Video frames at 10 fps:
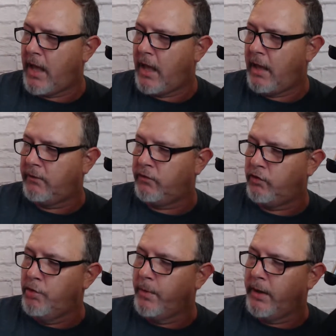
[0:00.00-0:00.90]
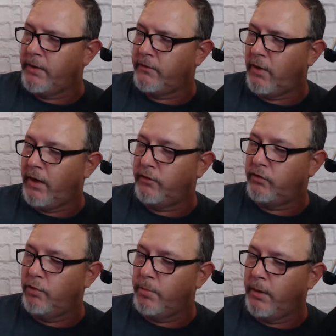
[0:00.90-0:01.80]
exuberant
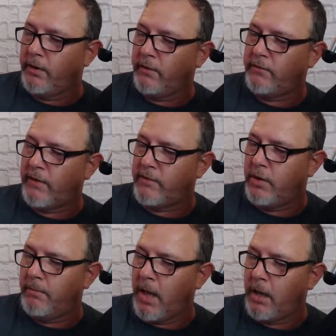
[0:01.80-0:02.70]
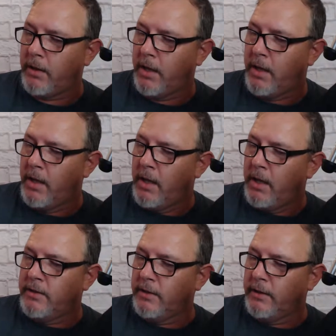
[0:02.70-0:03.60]
Sauvignon Blanc,
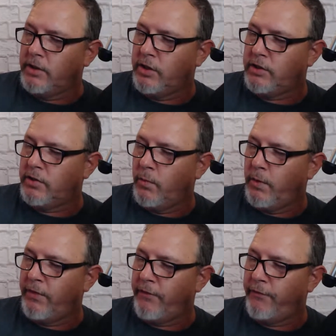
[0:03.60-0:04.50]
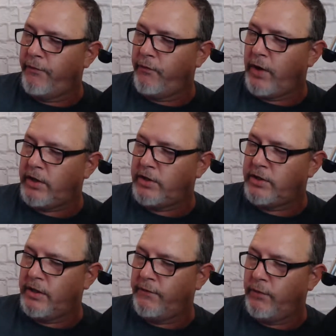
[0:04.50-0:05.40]
delicious with fresh
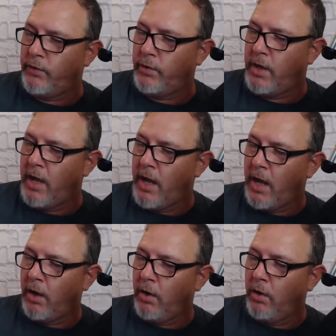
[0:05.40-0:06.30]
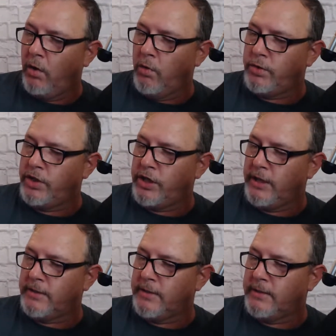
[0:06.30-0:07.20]
seafood, goat
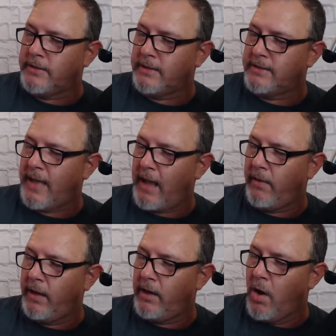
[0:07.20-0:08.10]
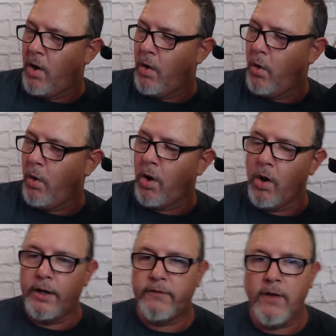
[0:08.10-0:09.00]
cheeses, salad, or
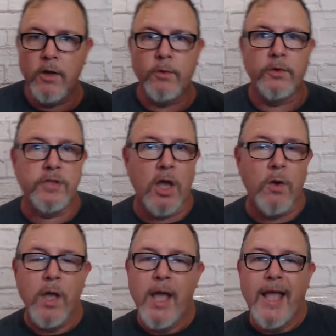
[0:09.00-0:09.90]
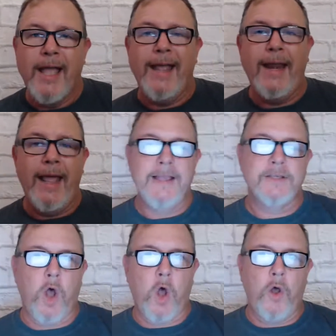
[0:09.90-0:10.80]
on its own. So it has
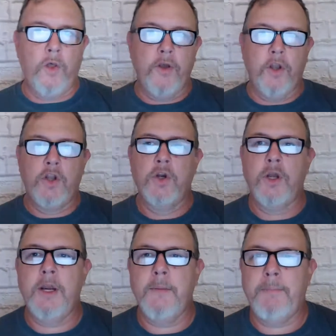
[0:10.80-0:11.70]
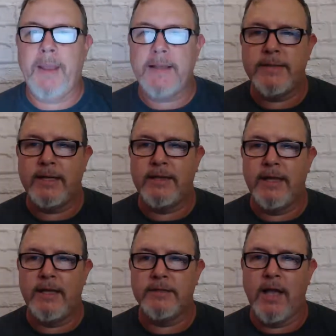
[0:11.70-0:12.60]
all the good basic
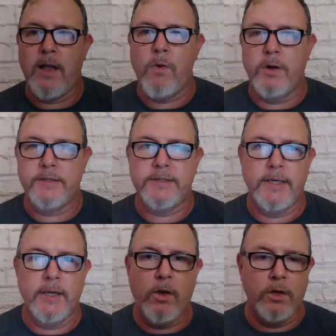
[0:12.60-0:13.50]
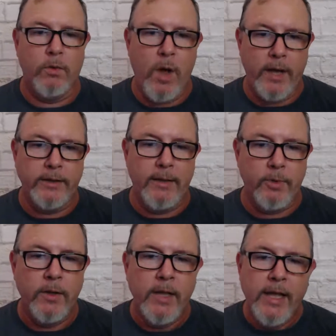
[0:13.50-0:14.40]
things I want to see on a wine
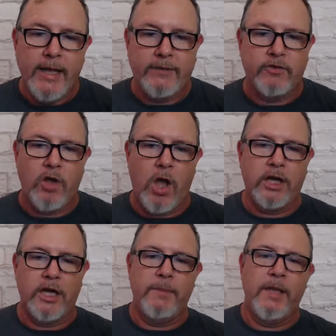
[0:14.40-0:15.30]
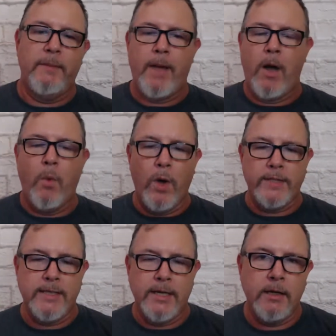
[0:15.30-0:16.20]
label. It's talking to me about
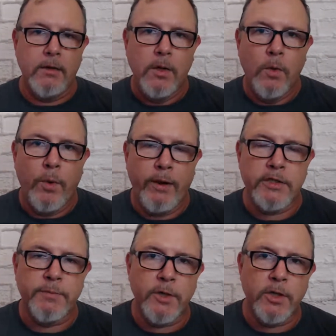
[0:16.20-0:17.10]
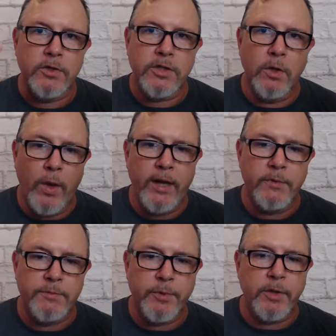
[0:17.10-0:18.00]
what's in it, where it's produced, and when it
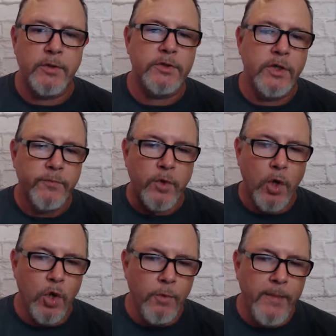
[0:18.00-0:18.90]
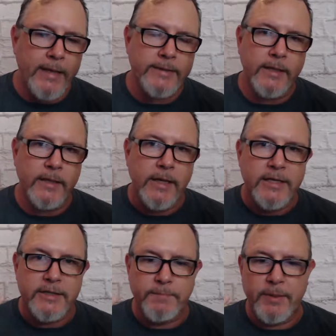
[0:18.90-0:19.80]
was produced, who makes it,
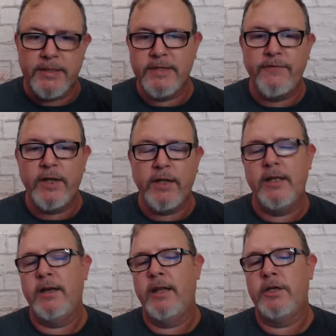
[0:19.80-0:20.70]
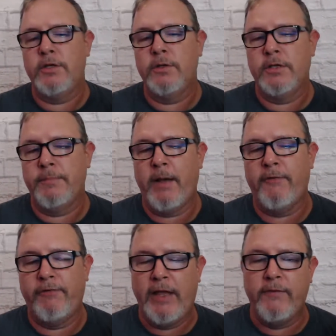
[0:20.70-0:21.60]
specific issues
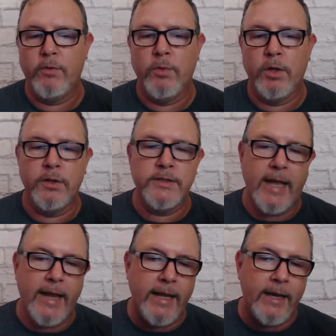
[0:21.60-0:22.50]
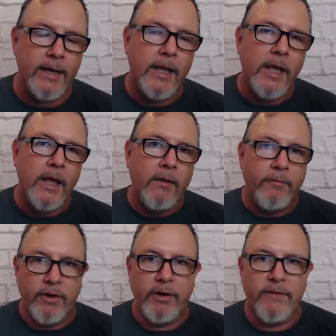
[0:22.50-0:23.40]
about flavor words, and
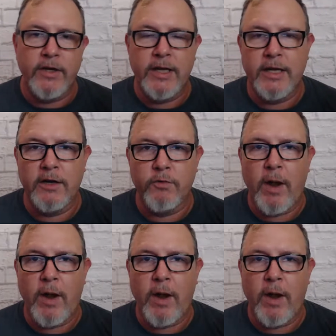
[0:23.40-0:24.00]
they're even getting into